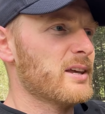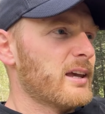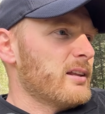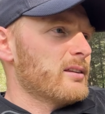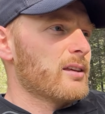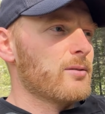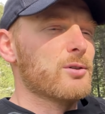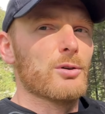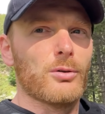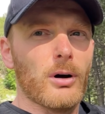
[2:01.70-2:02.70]
they can give
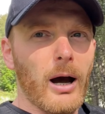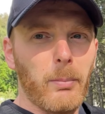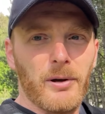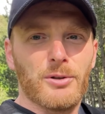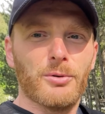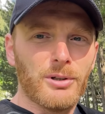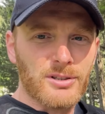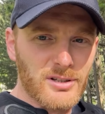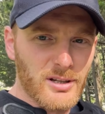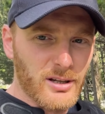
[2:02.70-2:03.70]
you
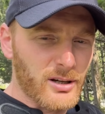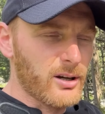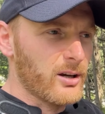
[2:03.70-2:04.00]
opportunity